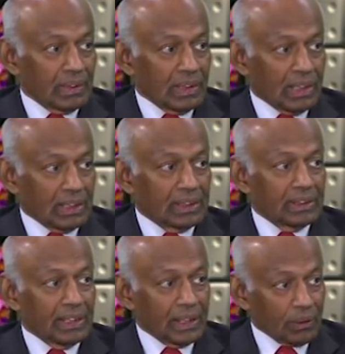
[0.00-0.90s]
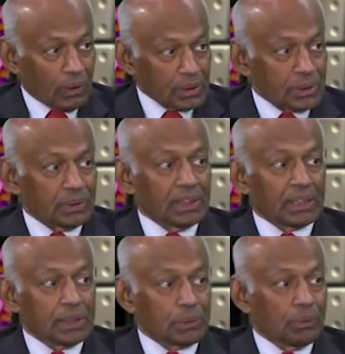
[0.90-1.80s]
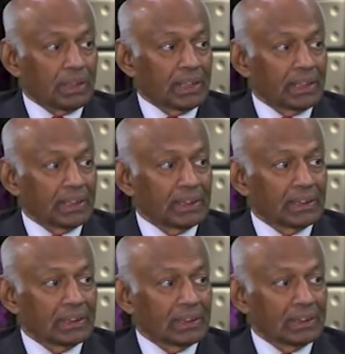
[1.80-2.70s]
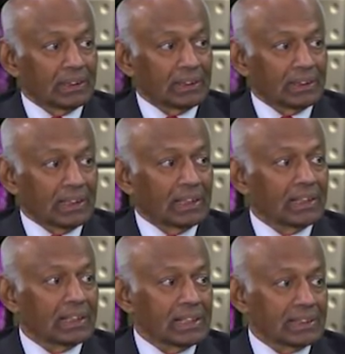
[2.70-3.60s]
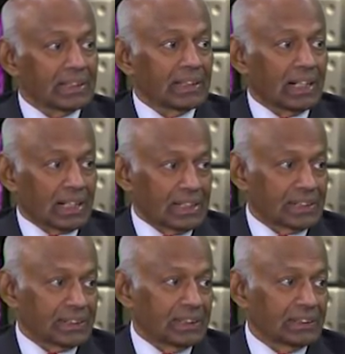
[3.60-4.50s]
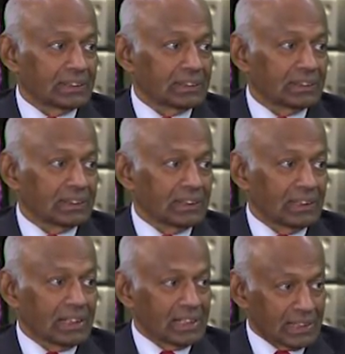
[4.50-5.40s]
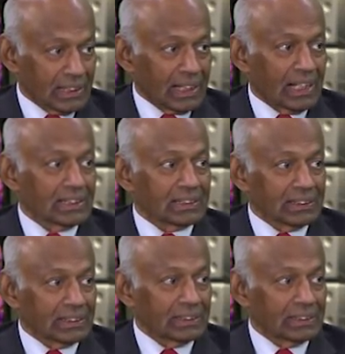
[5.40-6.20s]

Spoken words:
And there also, that is why the increase in heart disease, increase in cancer.